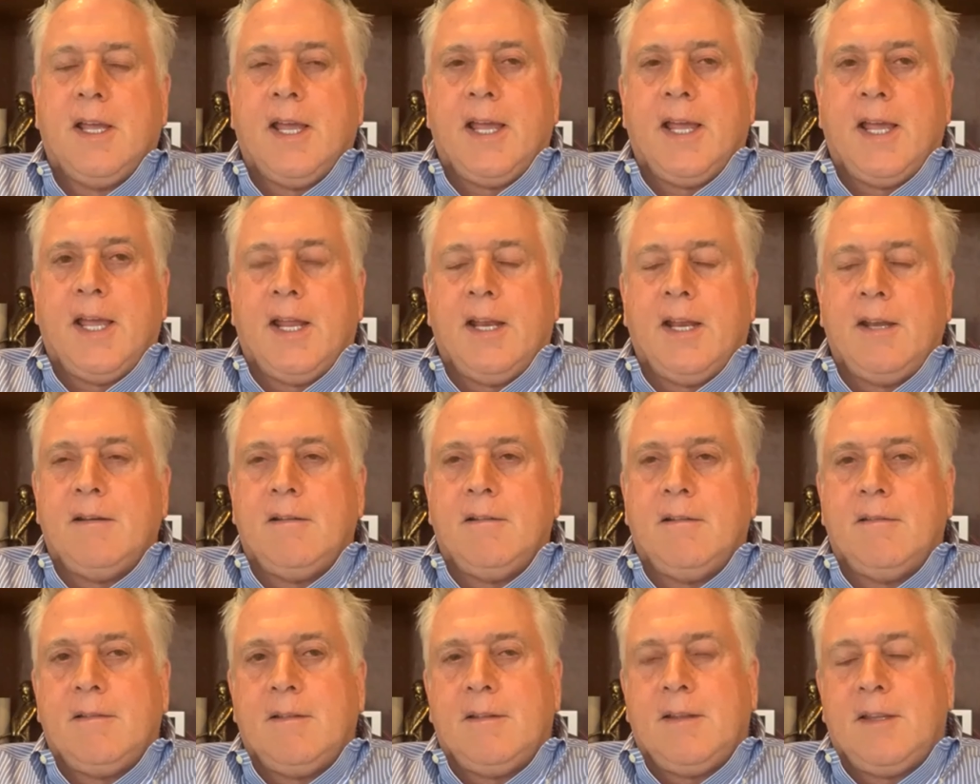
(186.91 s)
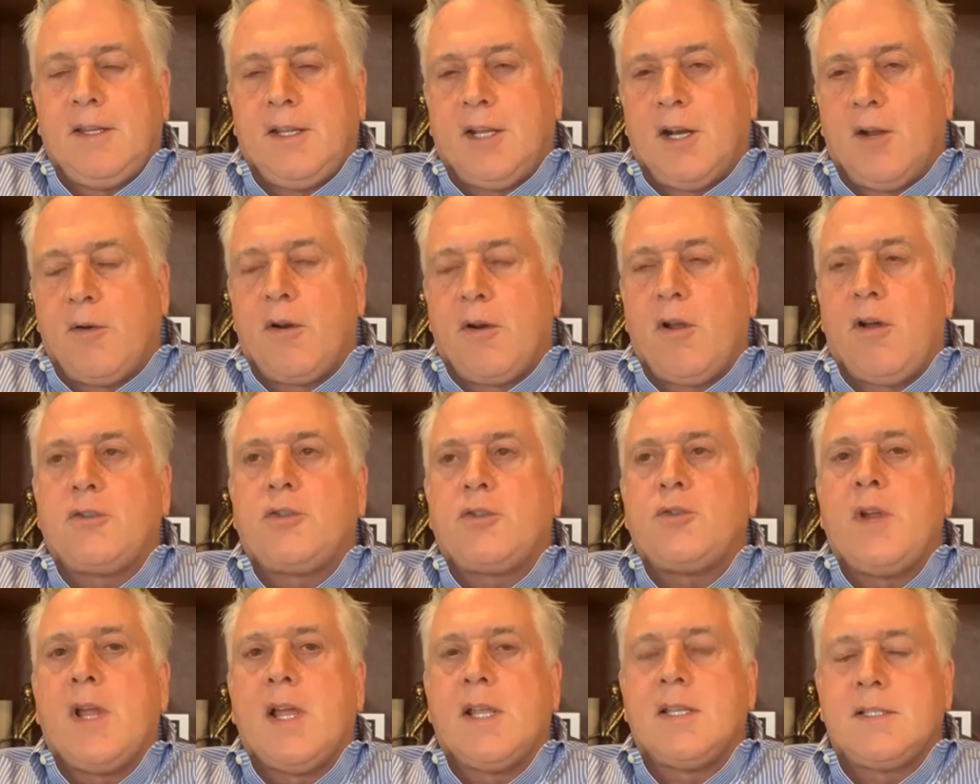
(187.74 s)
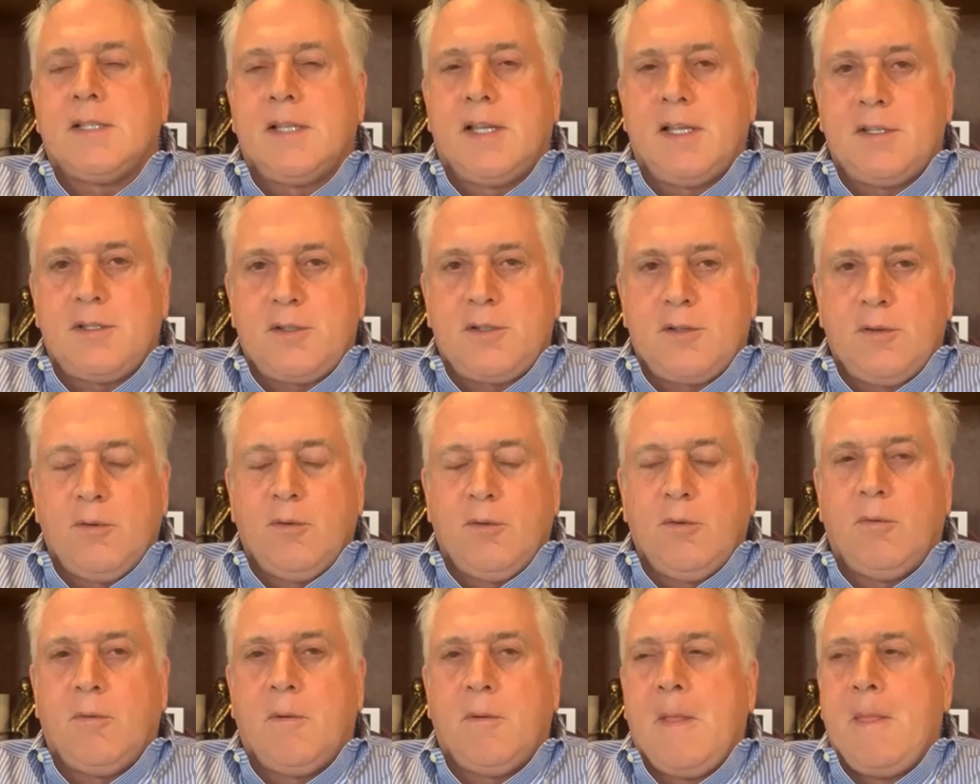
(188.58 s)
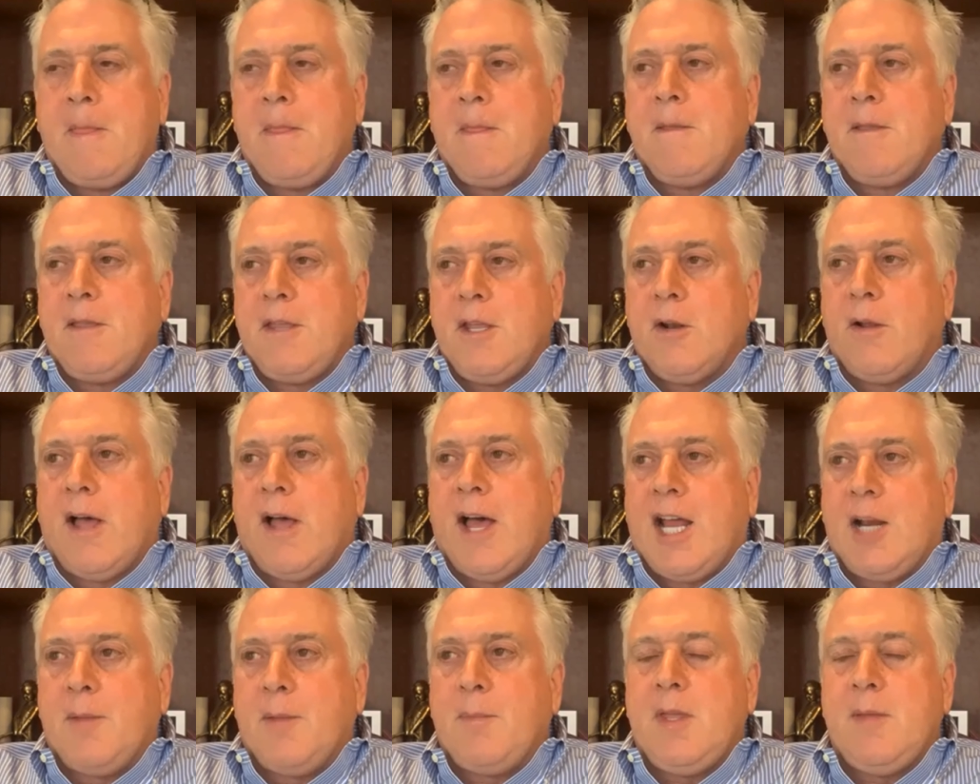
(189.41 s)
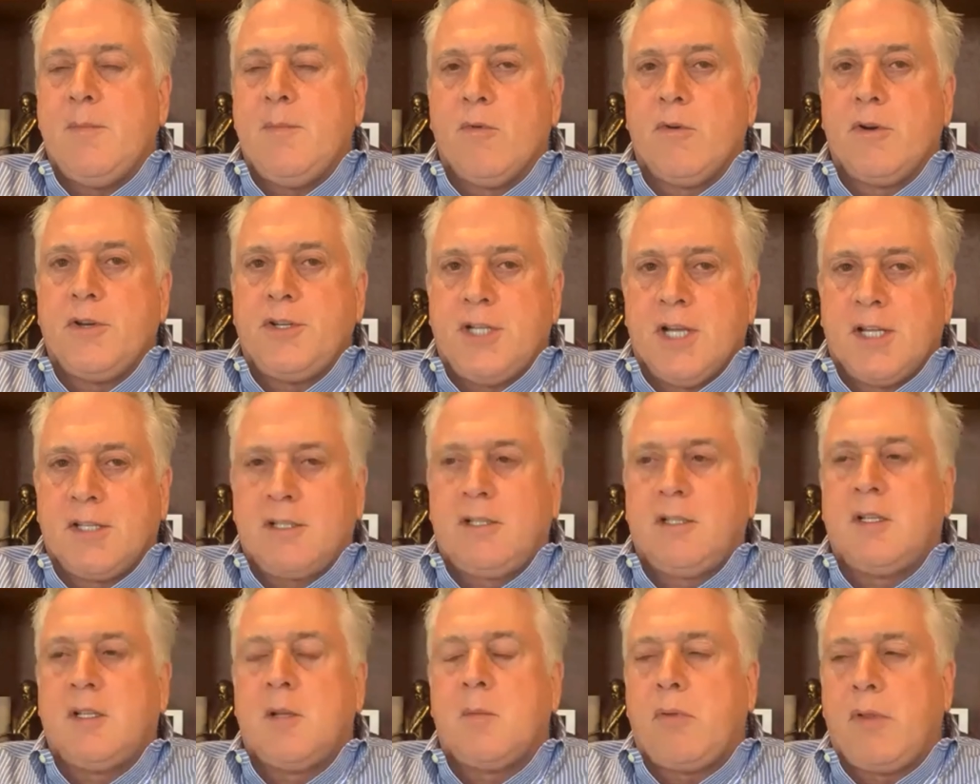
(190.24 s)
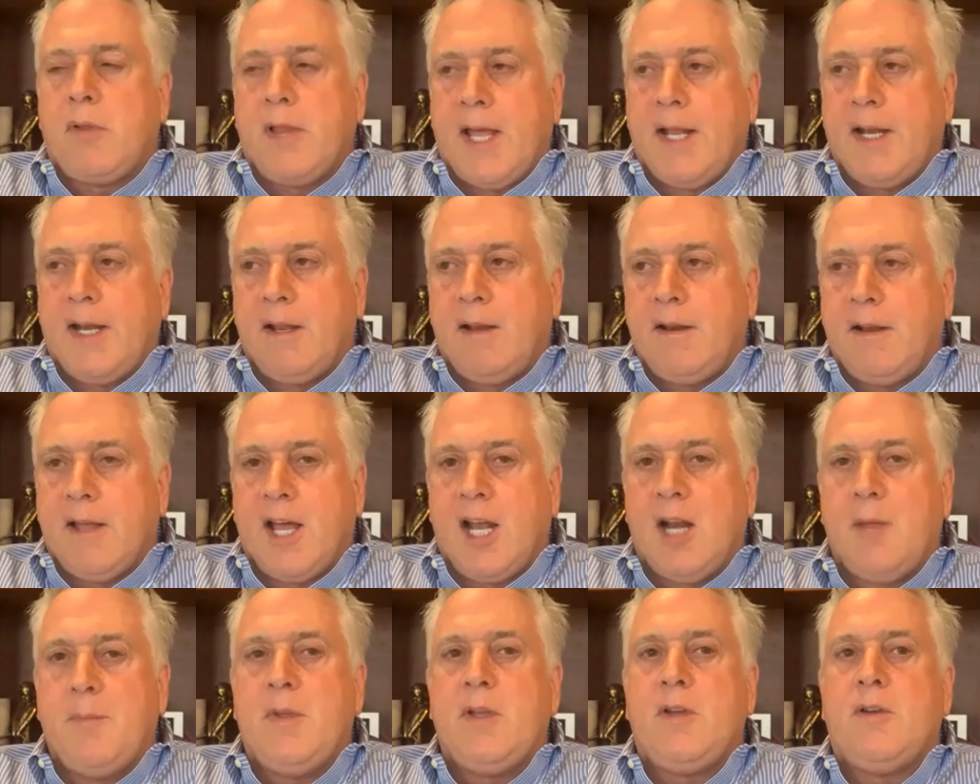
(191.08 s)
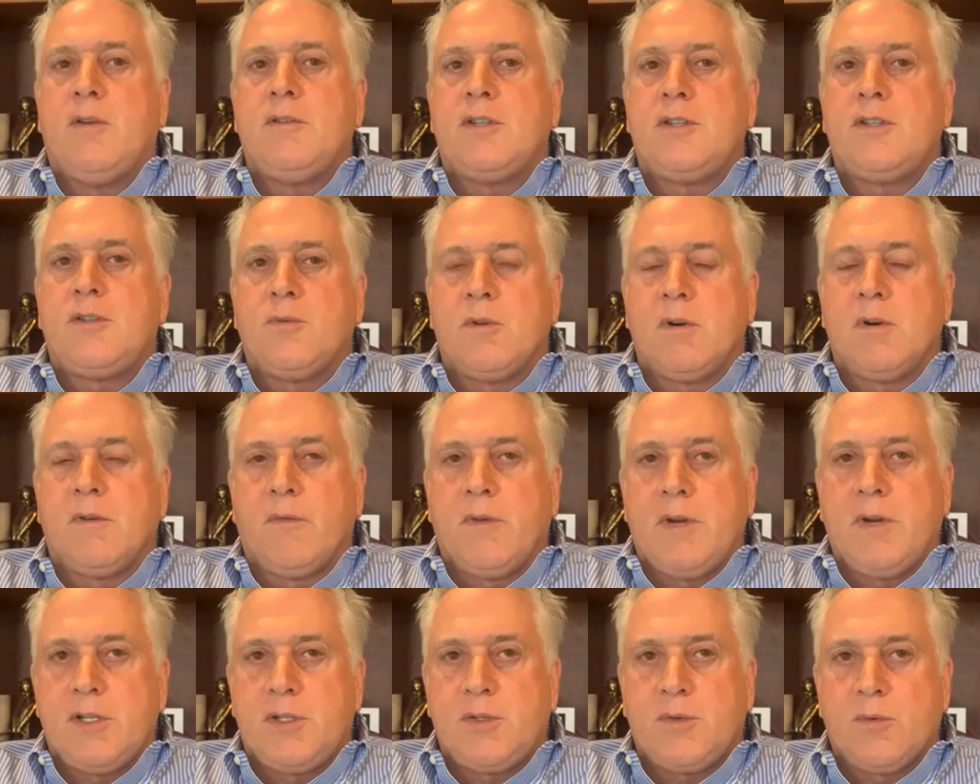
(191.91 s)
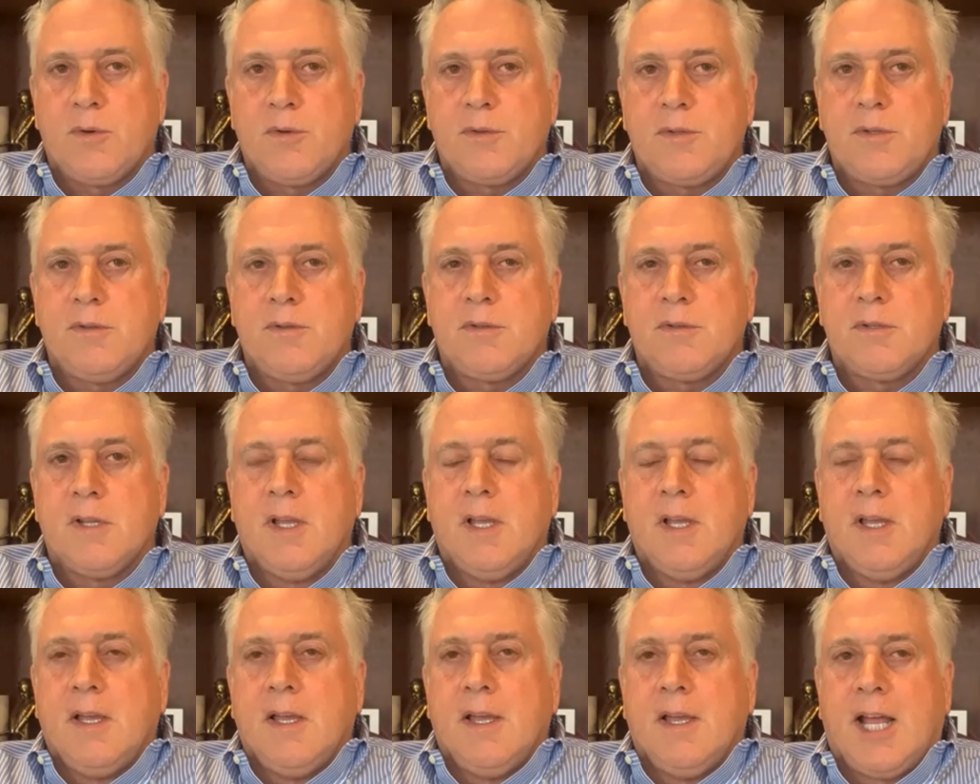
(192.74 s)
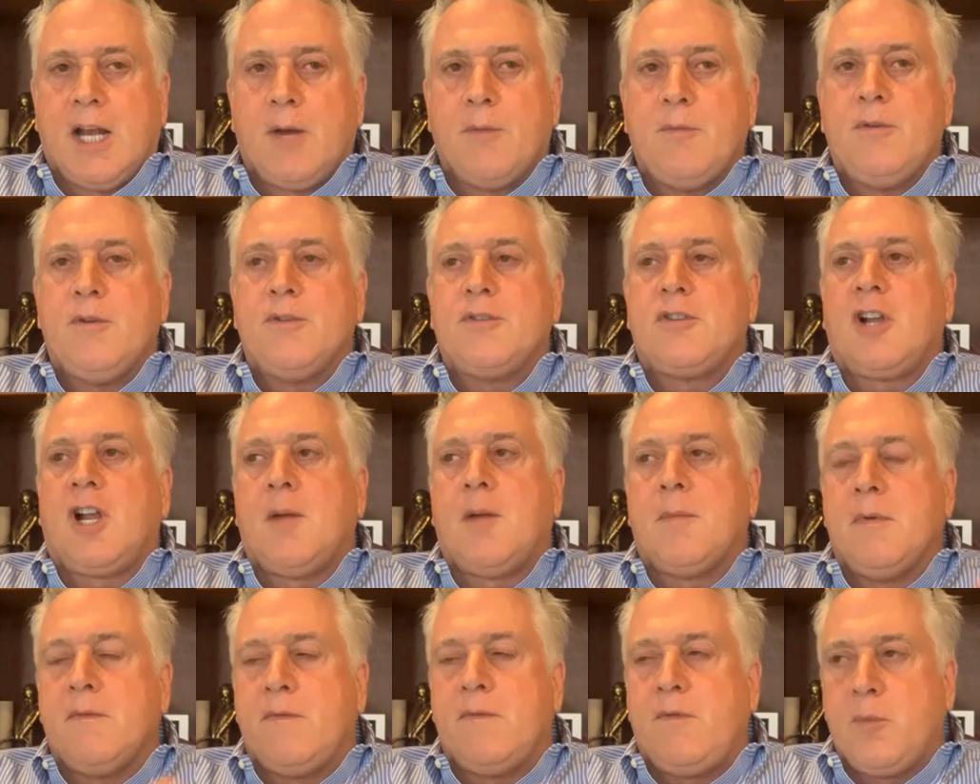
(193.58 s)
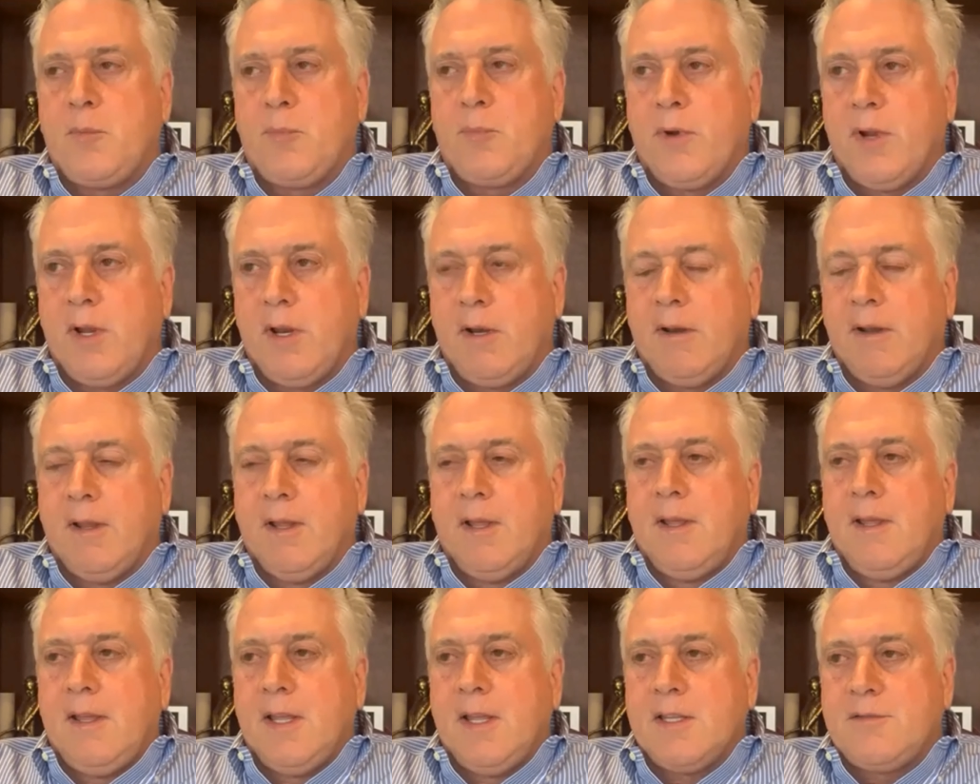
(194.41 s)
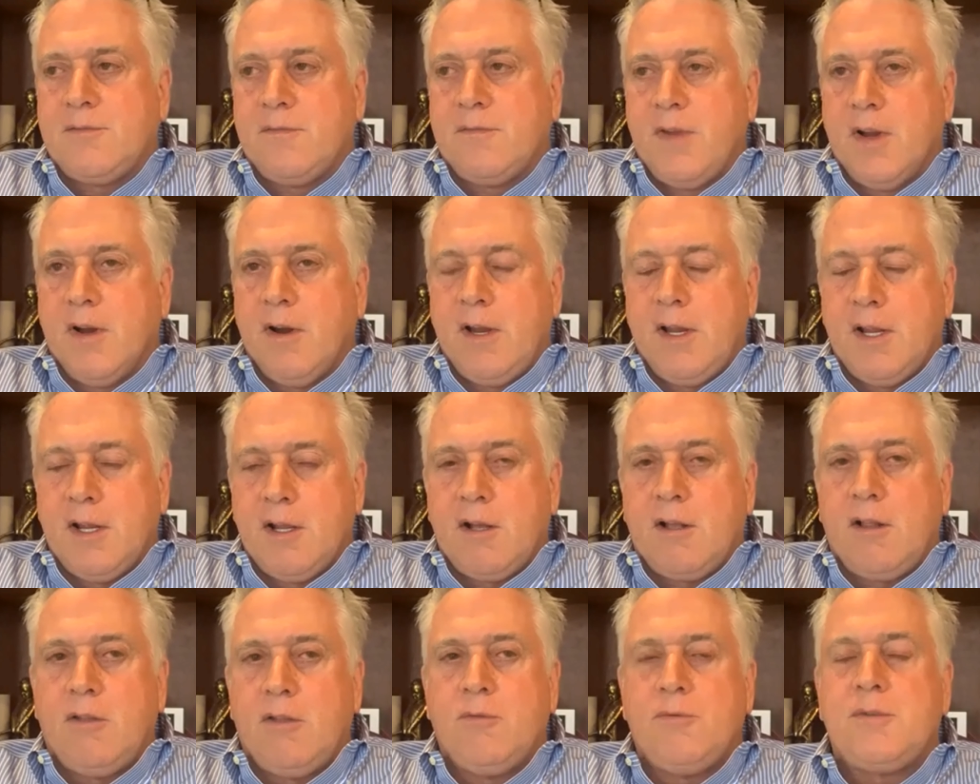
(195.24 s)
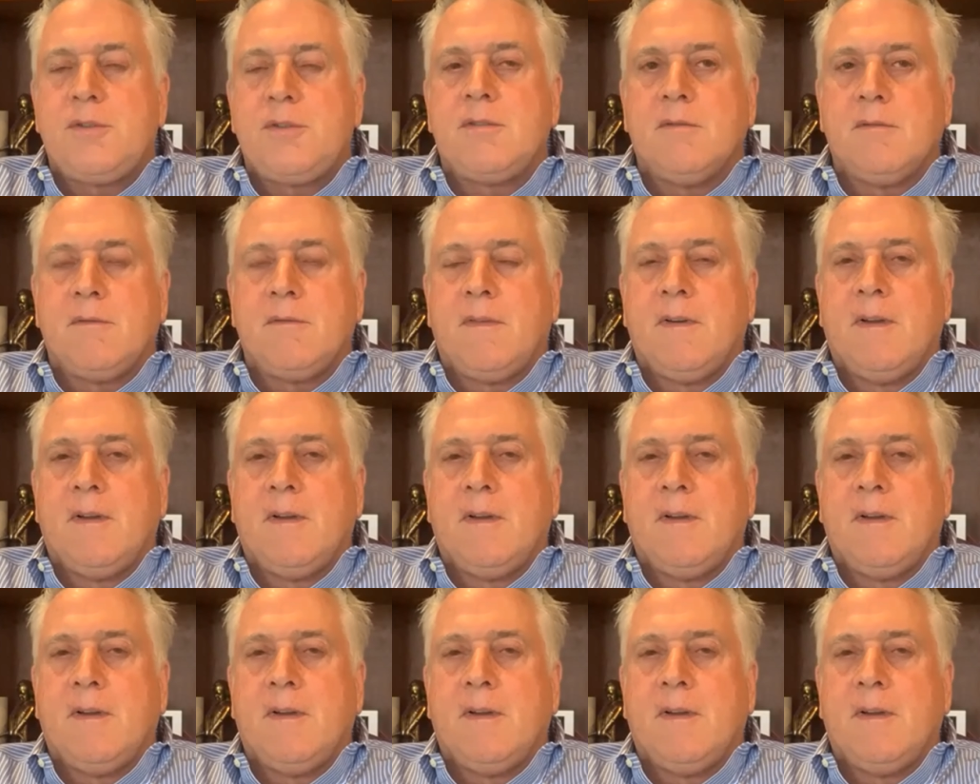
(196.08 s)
and it all translates to how to be more gentle on the planet, how to be a good steward of resources, how to reduce our carbon footprint. It's very inclusive,